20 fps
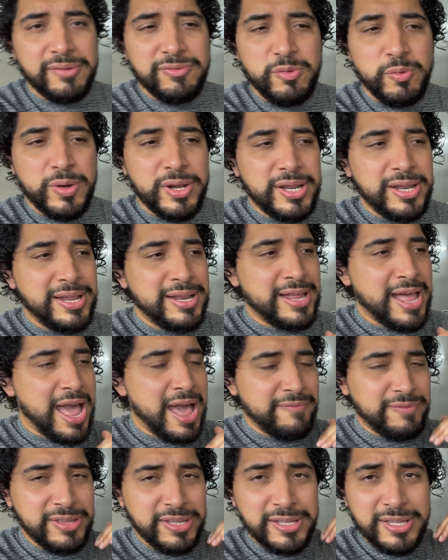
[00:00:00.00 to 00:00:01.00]
if you want it
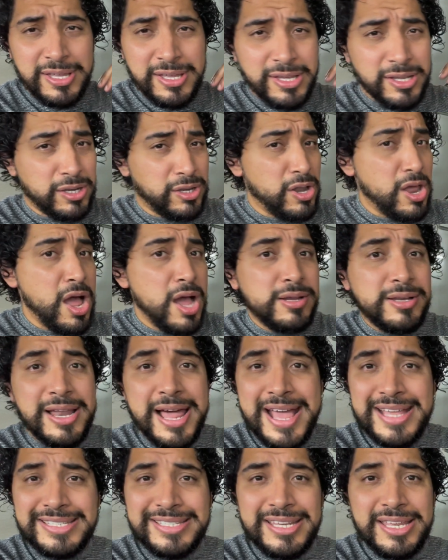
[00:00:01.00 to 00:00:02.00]
having
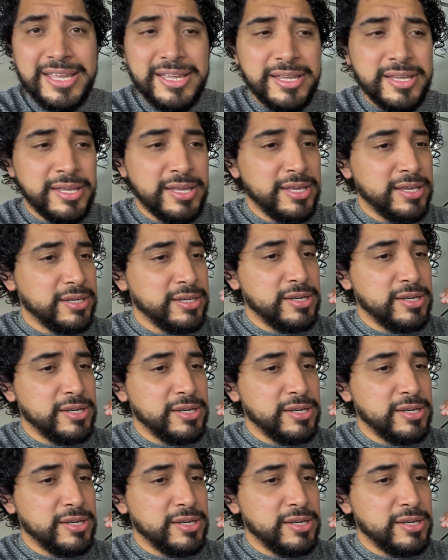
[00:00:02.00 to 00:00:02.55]
long-lasting,